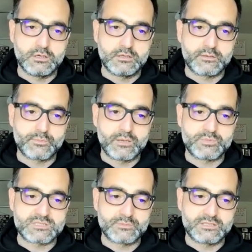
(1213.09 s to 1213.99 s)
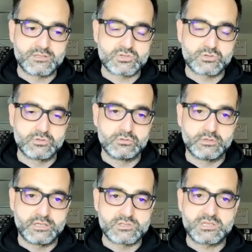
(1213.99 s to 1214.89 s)
there might be some
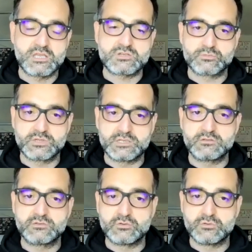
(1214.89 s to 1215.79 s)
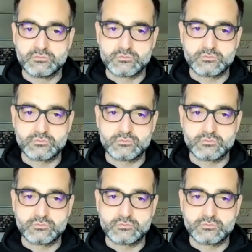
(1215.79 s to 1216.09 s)
additional education we need to do